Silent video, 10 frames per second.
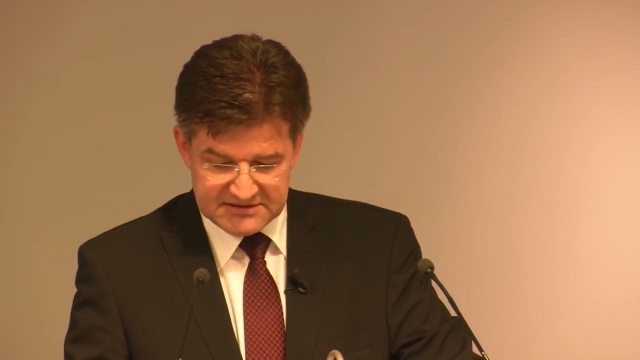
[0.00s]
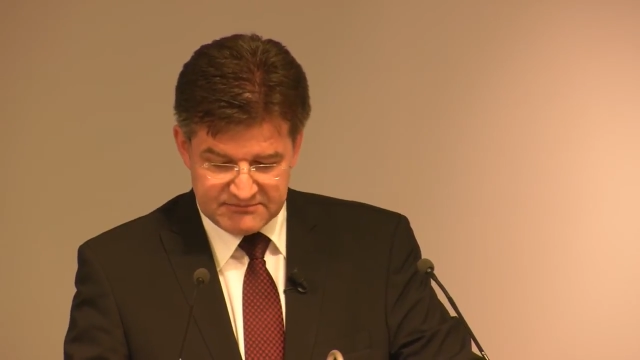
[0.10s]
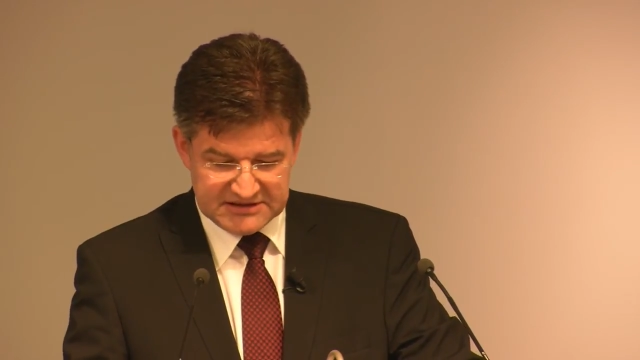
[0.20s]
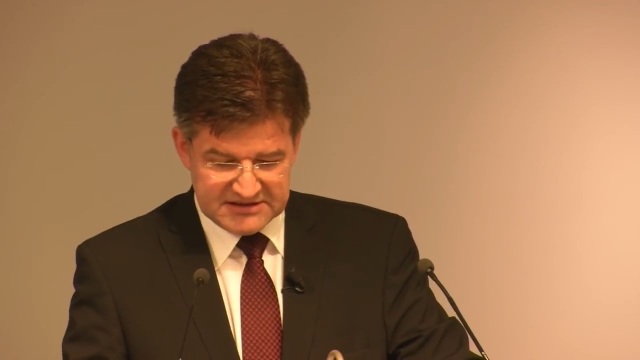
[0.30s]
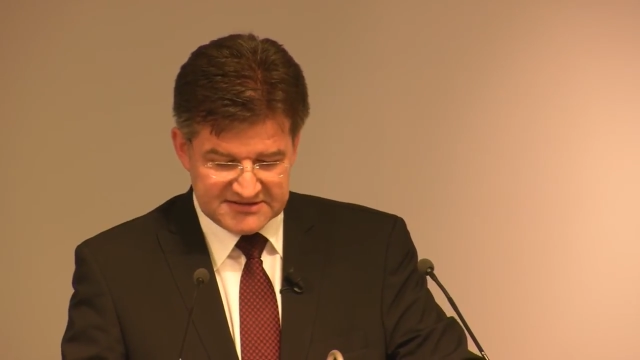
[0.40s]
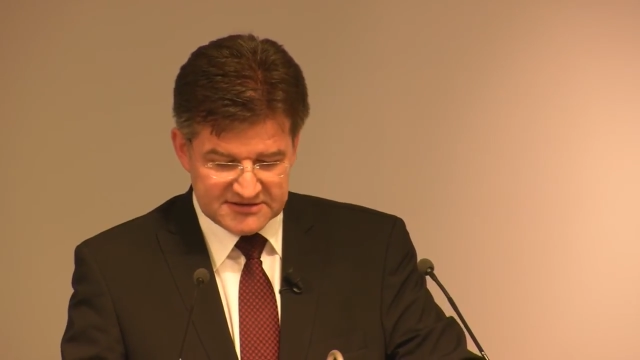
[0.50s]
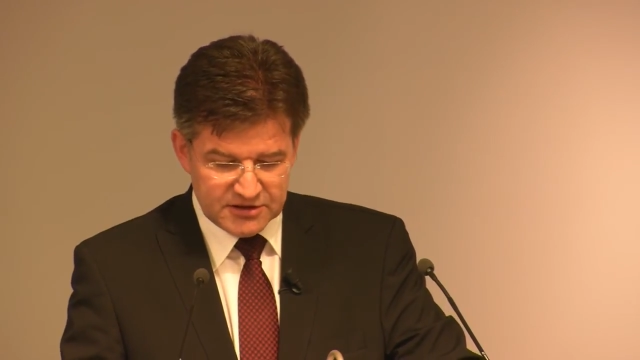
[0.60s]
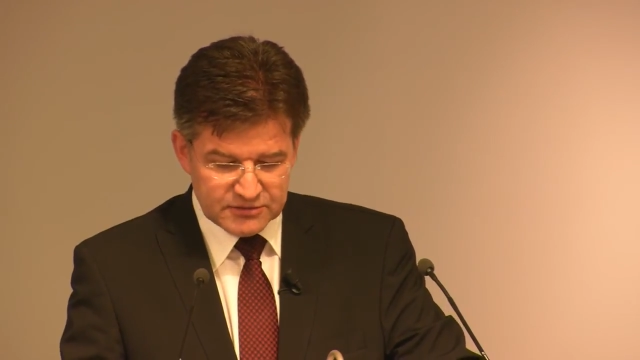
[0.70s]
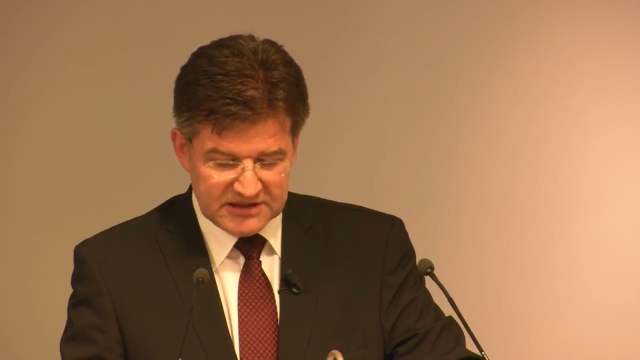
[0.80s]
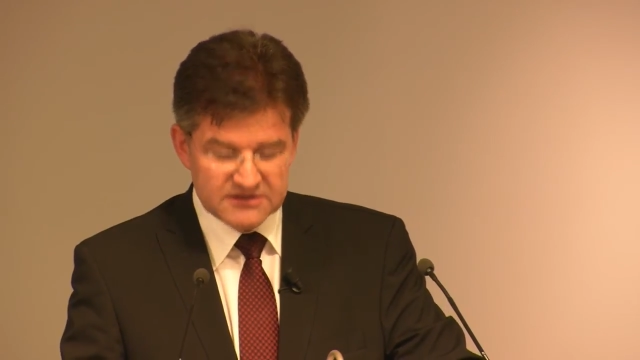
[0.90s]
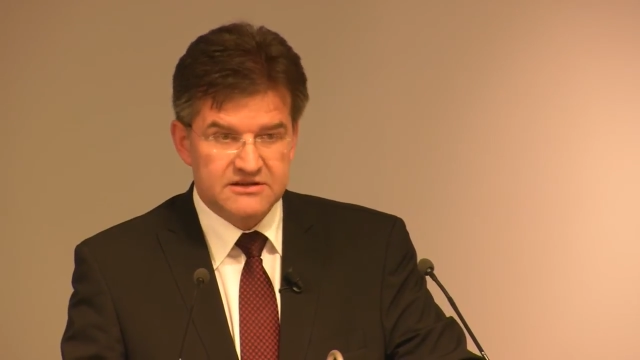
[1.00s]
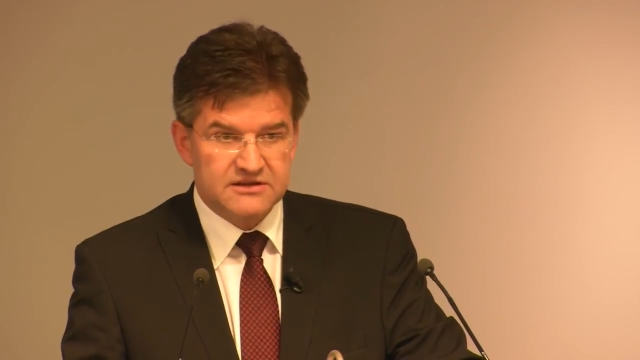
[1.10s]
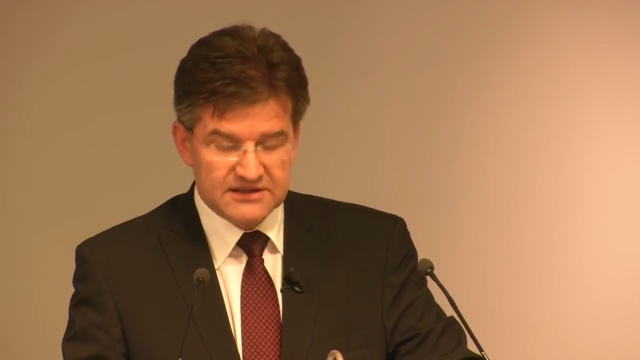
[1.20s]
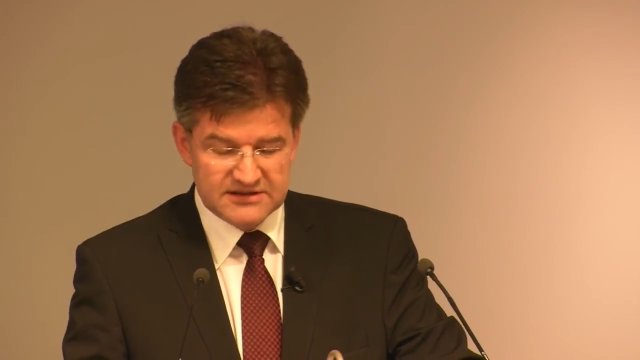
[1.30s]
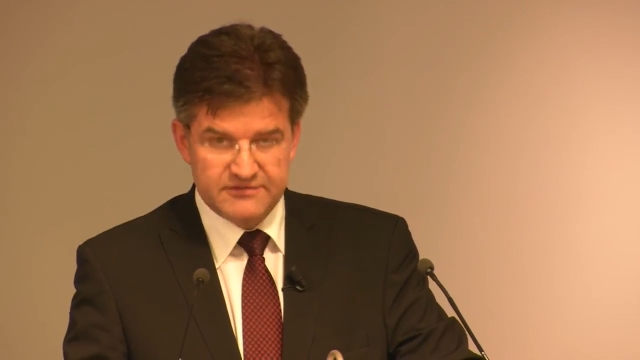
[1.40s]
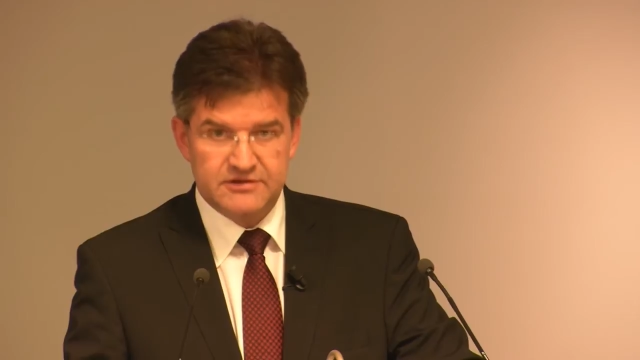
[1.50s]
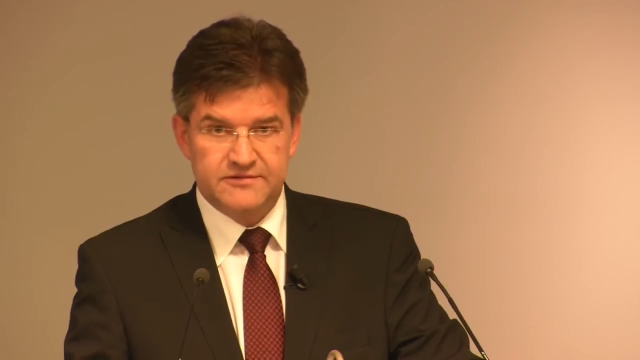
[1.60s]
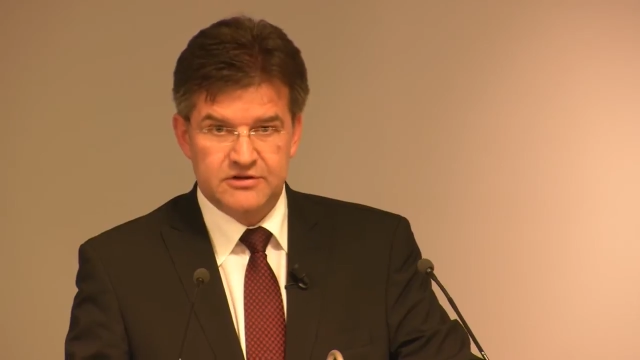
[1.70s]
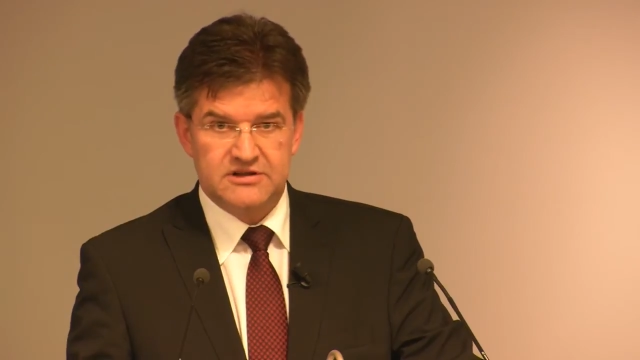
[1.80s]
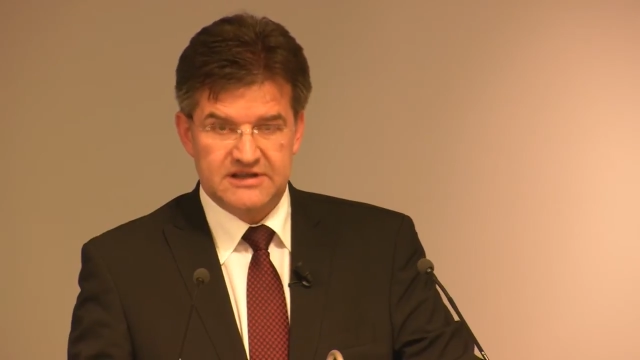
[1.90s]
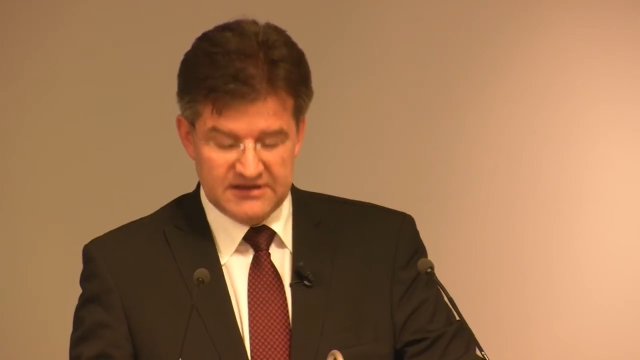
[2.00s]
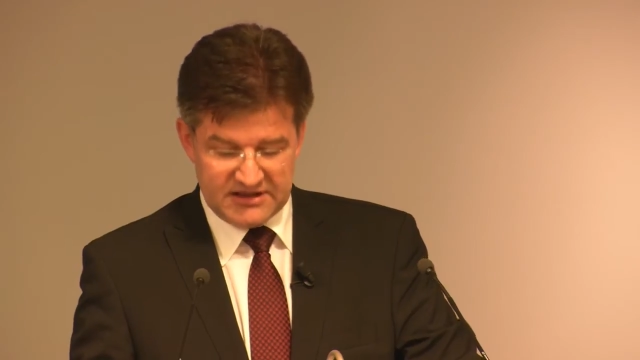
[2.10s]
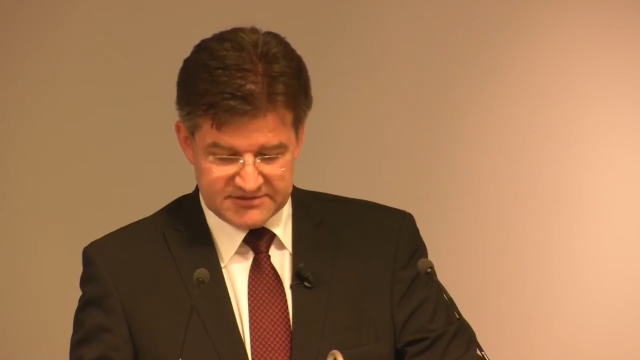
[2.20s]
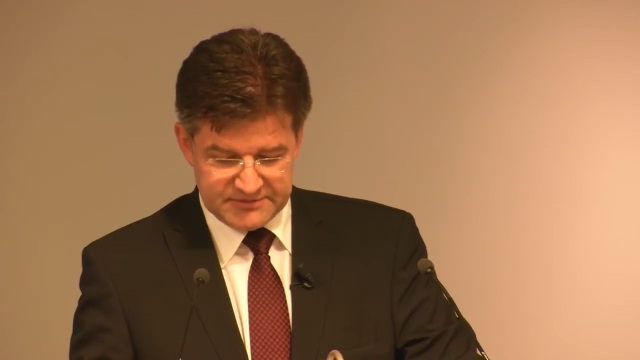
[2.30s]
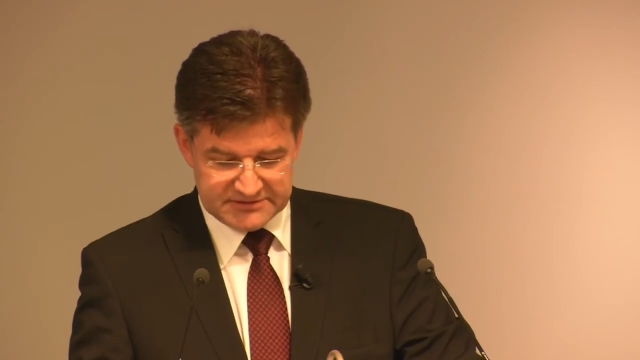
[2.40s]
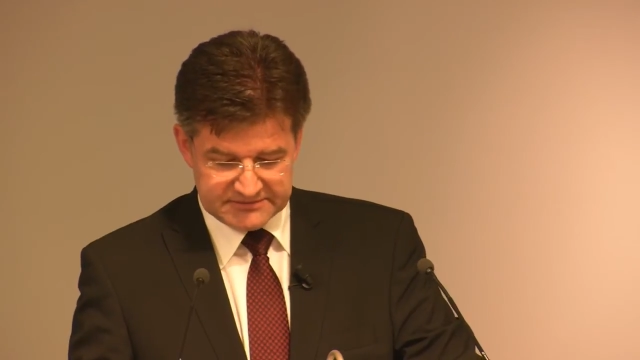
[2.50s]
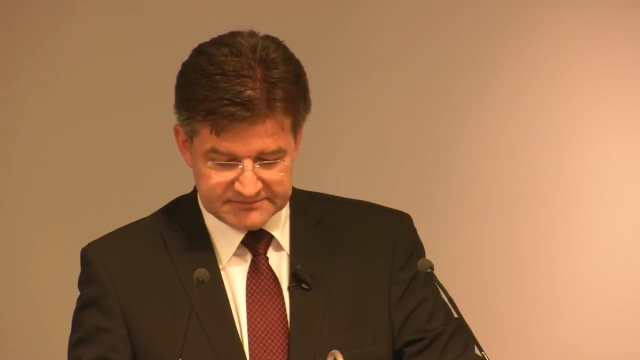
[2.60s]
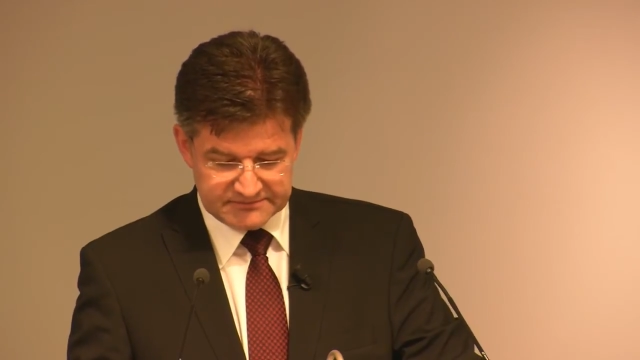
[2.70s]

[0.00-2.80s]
but there is no alternative to further enlargement.